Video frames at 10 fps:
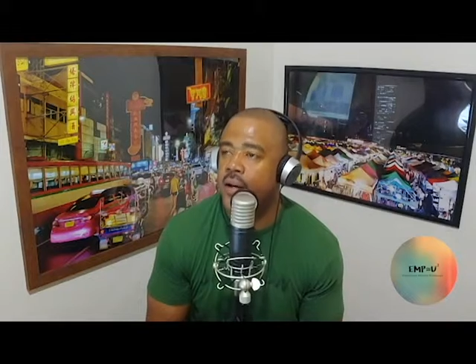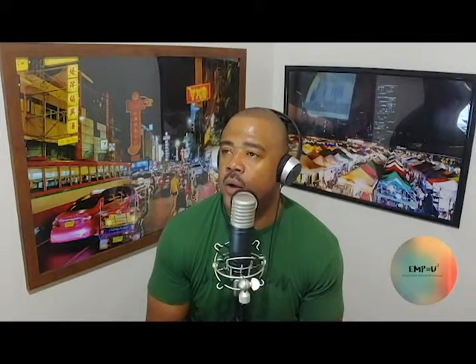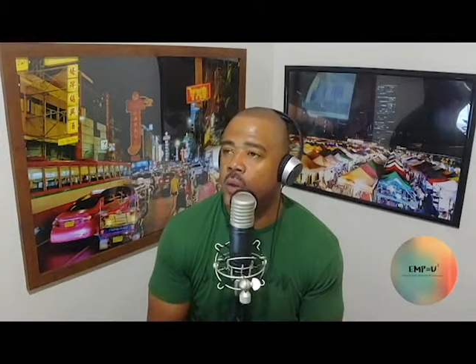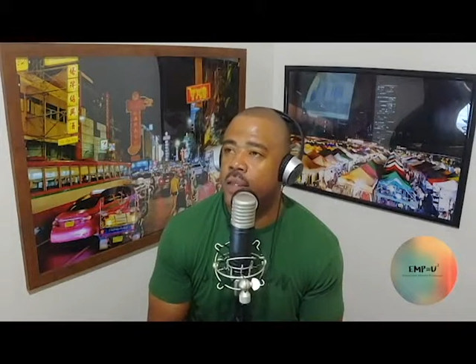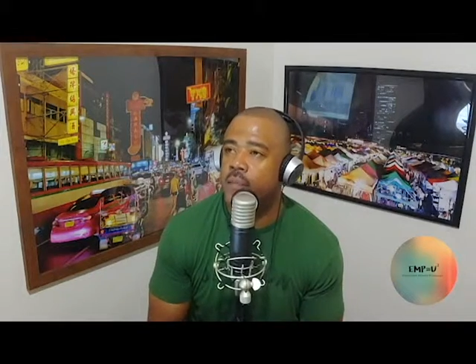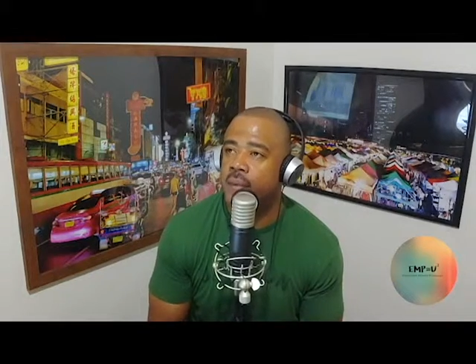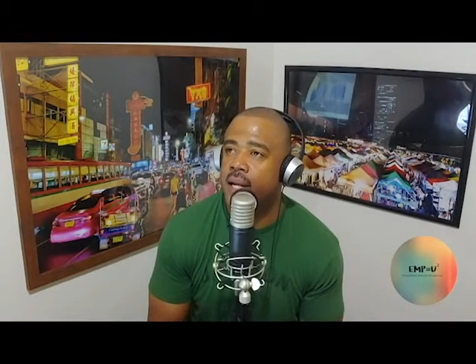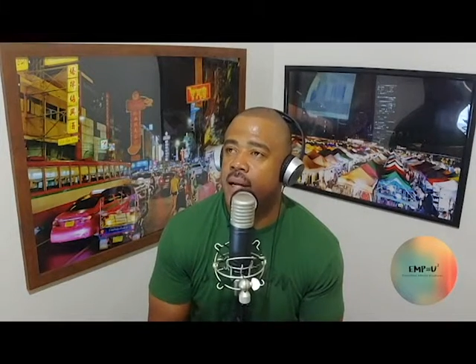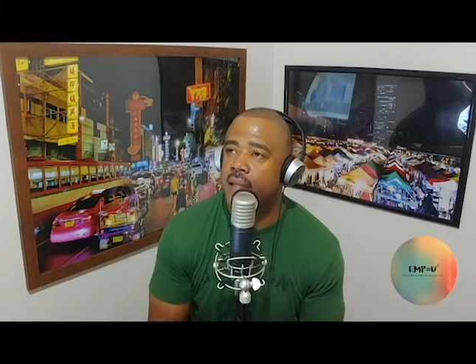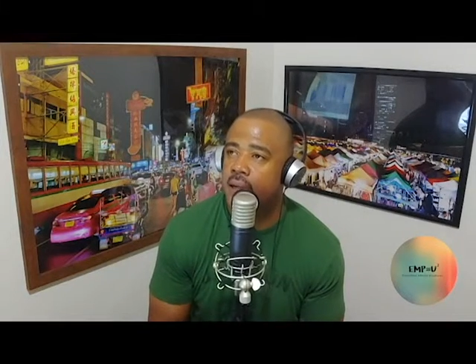know these
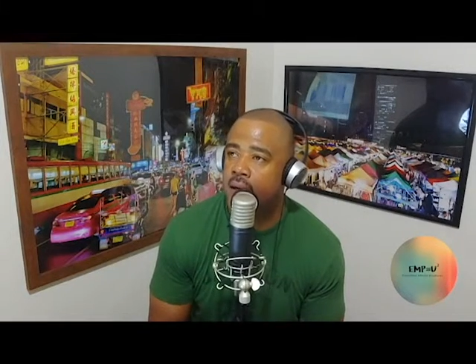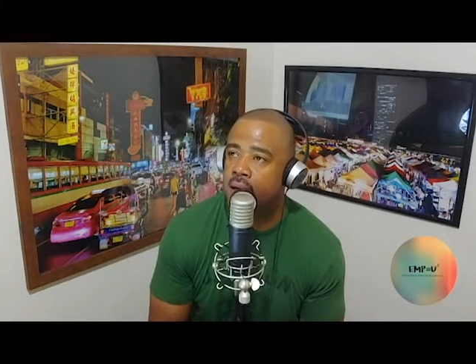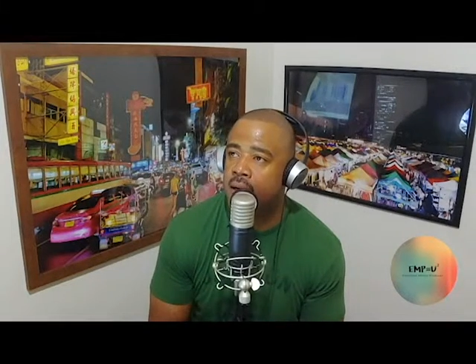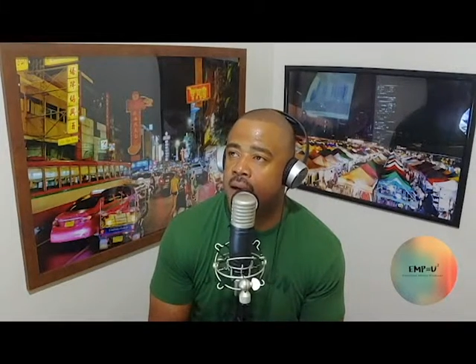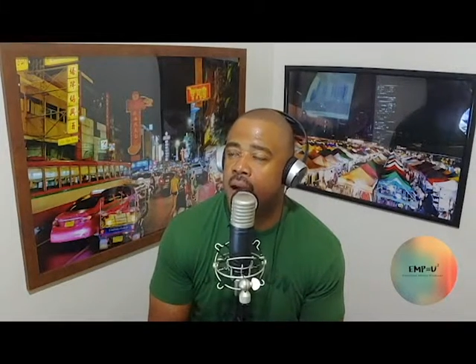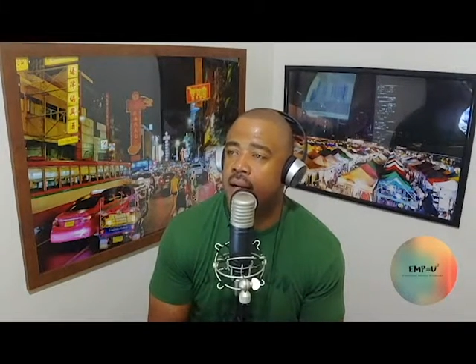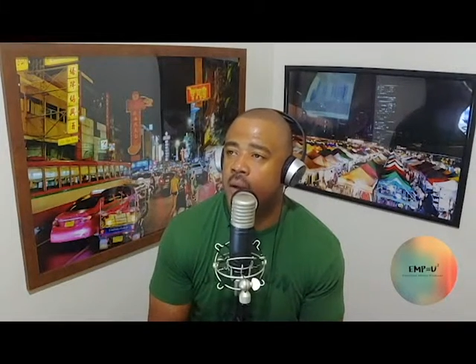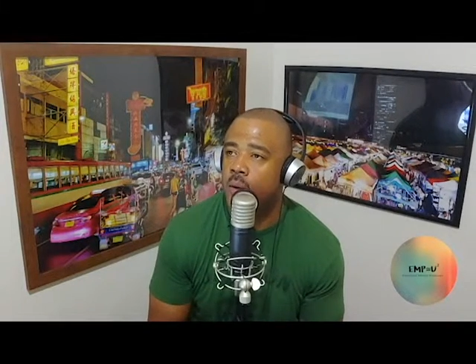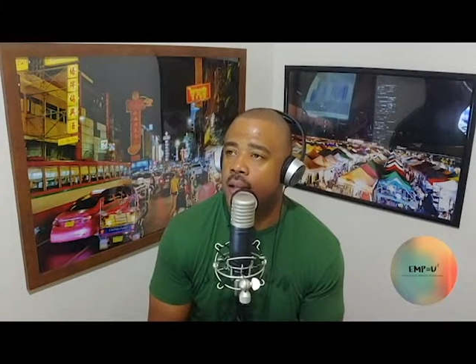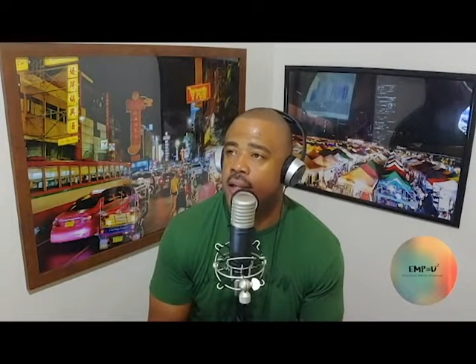men are young. I
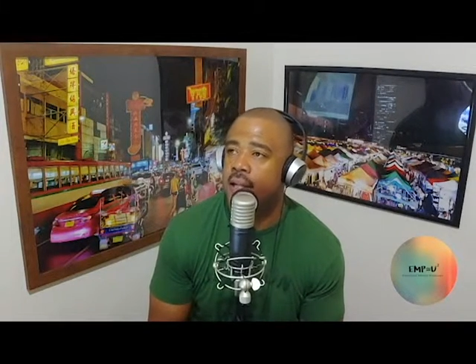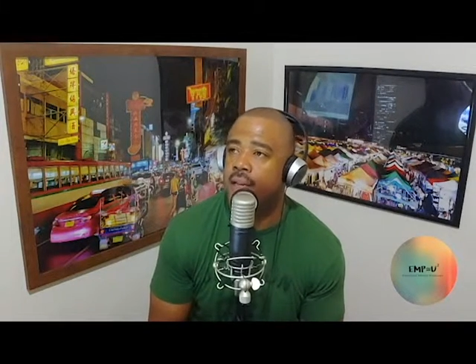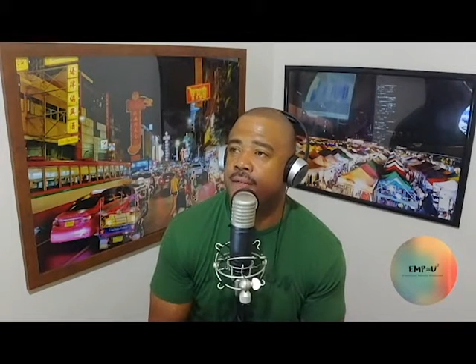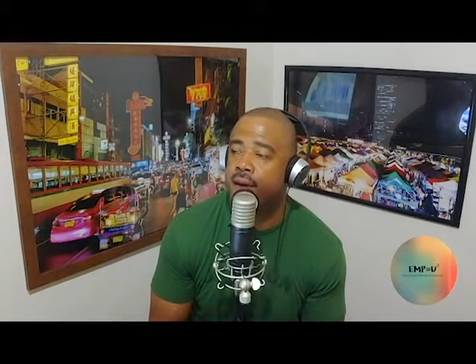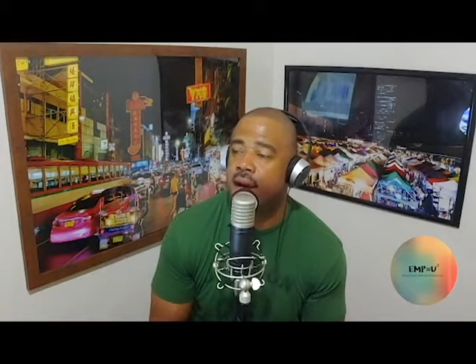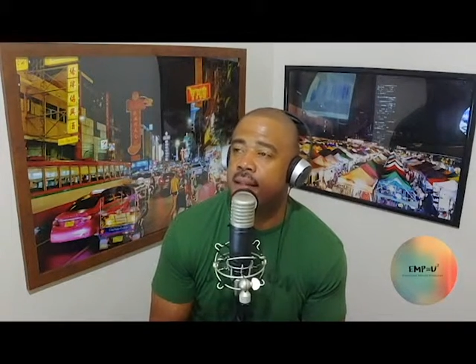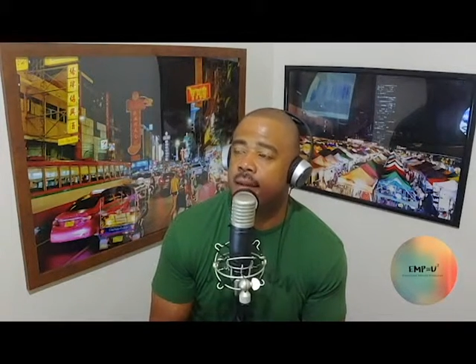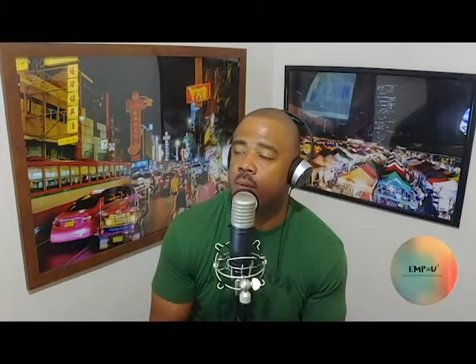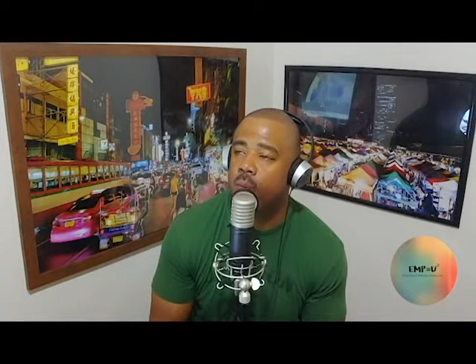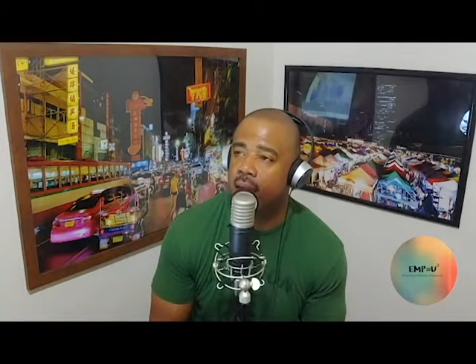know they need to find
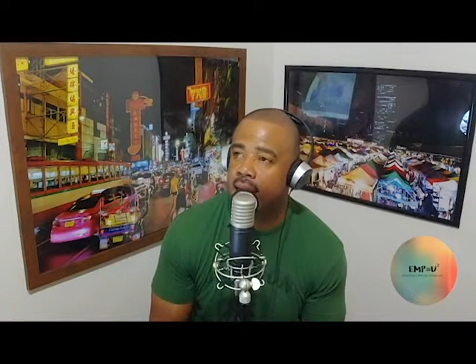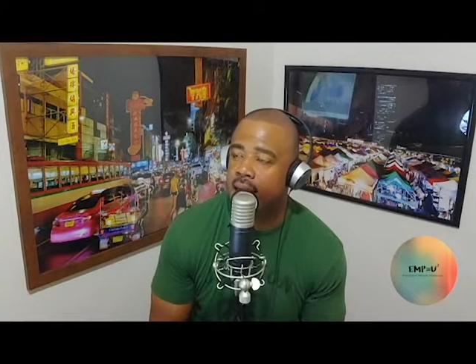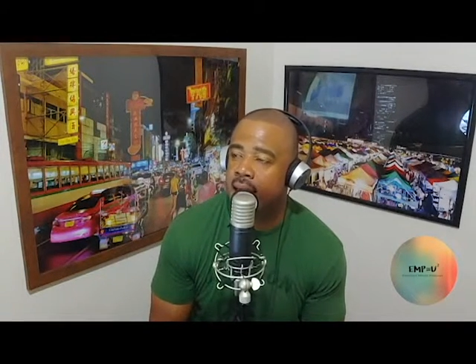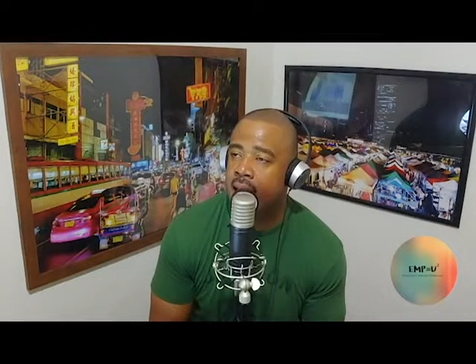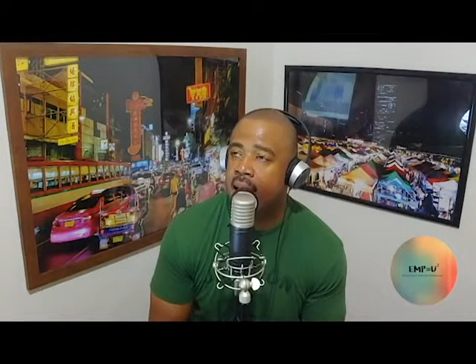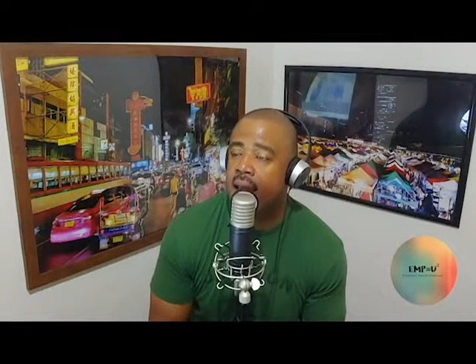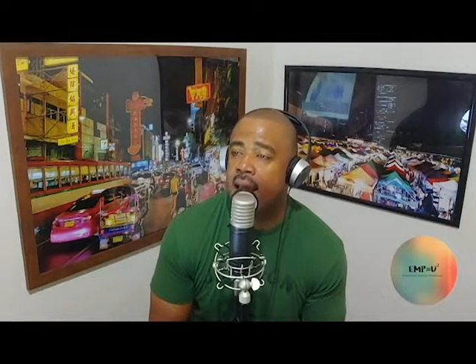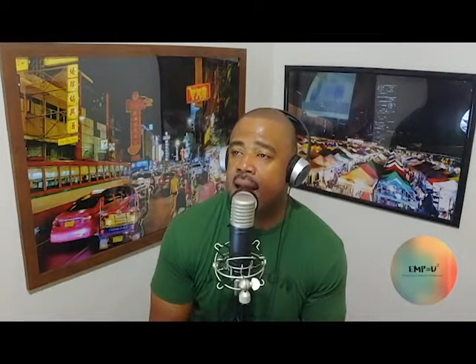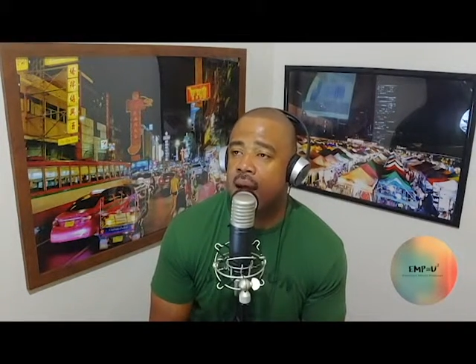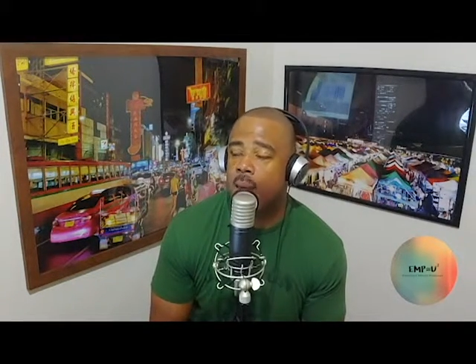their way.
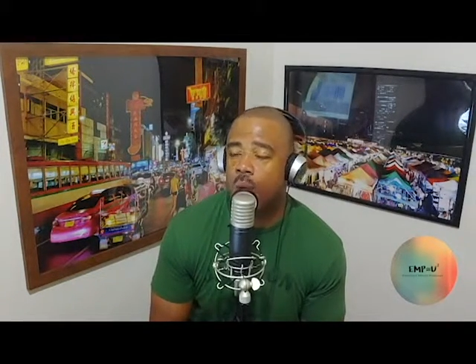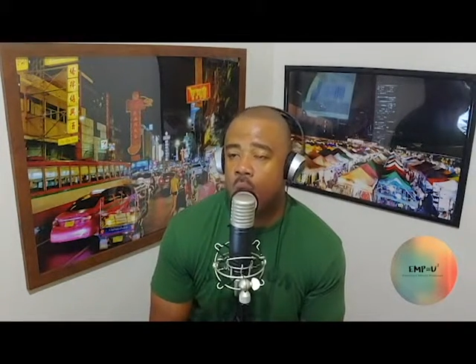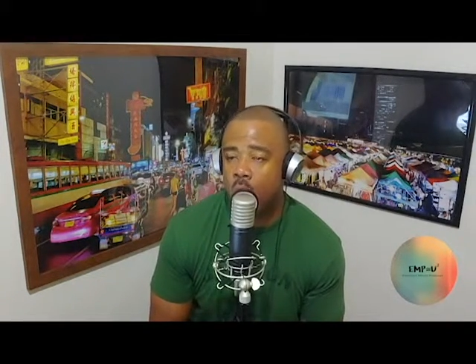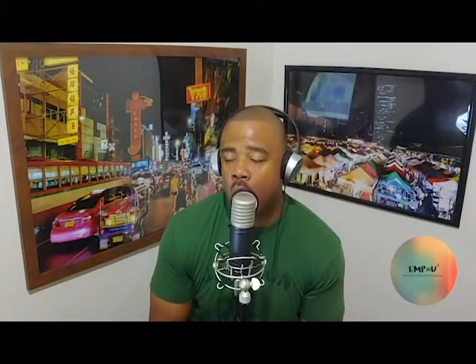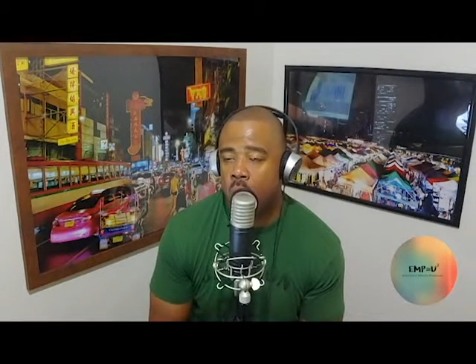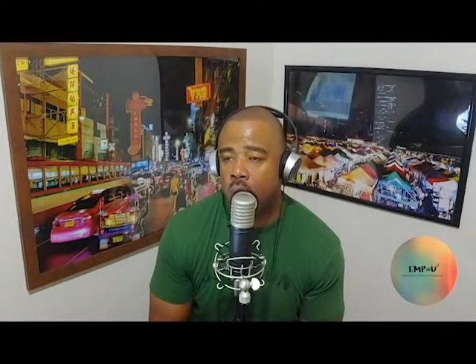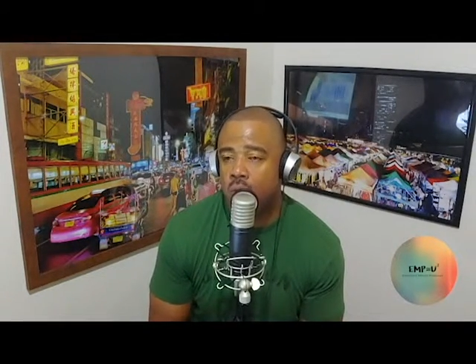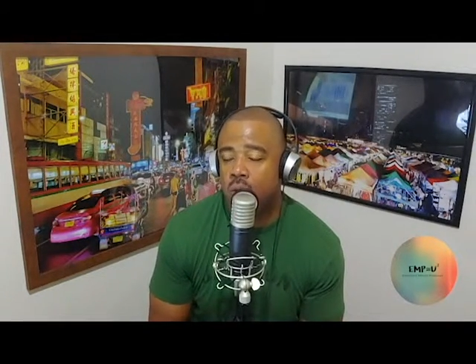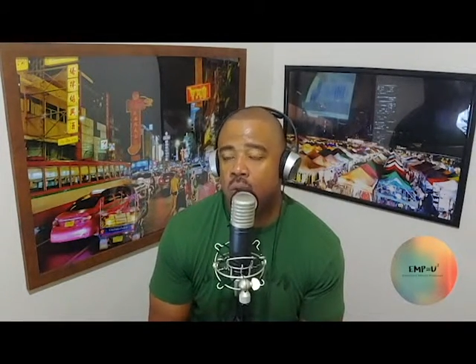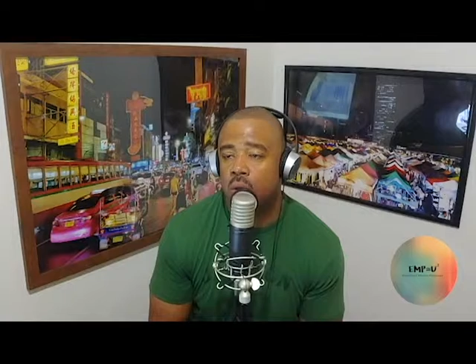And I'm old.